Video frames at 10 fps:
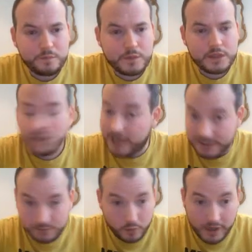So
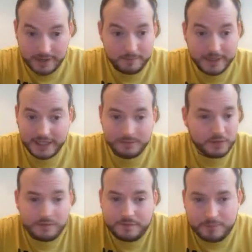that's why my next
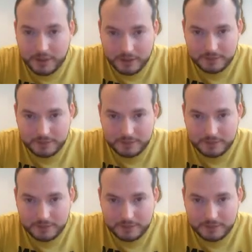move pretty much